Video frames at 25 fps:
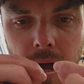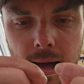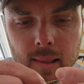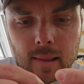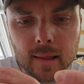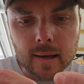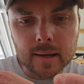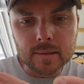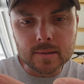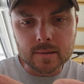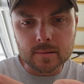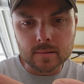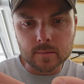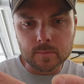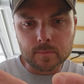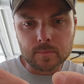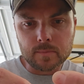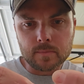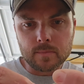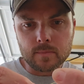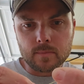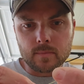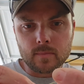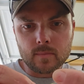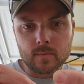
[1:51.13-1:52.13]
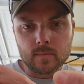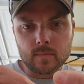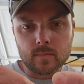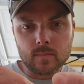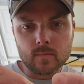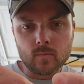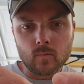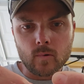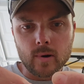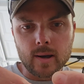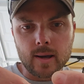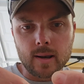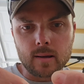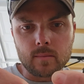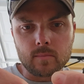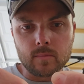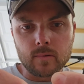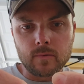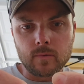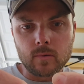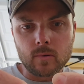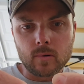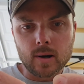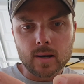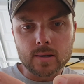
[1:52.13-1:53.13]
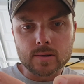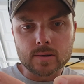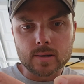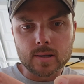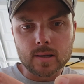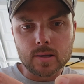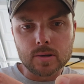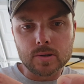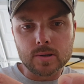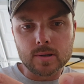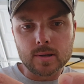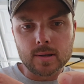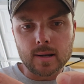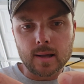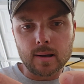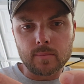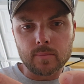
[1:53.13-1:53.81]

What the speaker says: like to wet it before I cinch it.